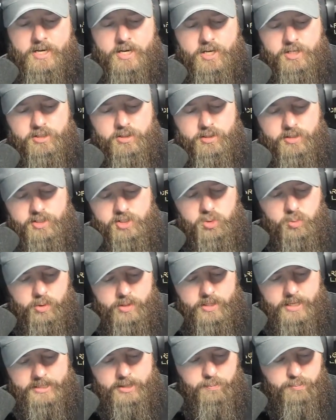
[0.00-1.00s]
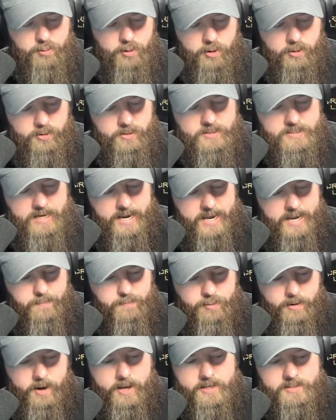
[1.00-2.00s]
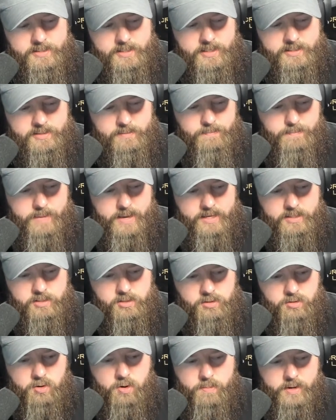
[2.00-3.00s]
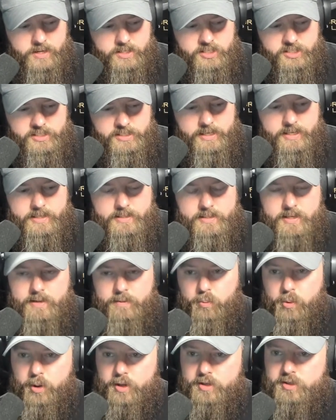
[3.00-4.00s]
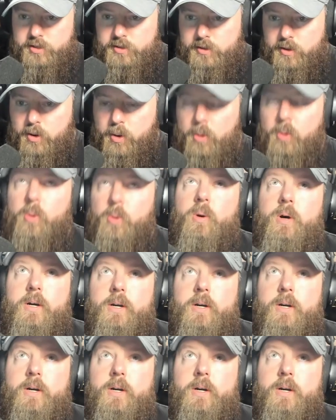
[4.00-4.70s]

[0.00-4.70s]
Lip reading: So this is where like the prototype process makes so much sense, and where it's so